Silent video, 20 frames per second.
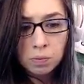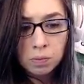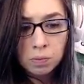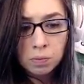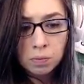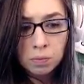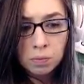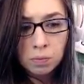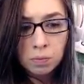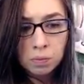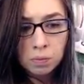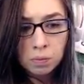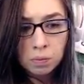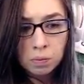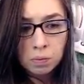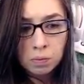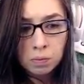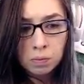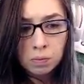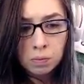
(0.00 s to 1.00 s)

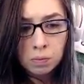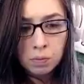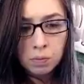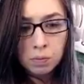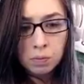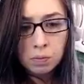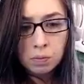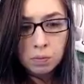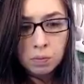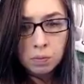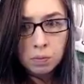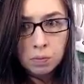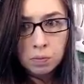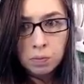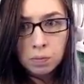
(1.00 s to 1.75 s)
(silence)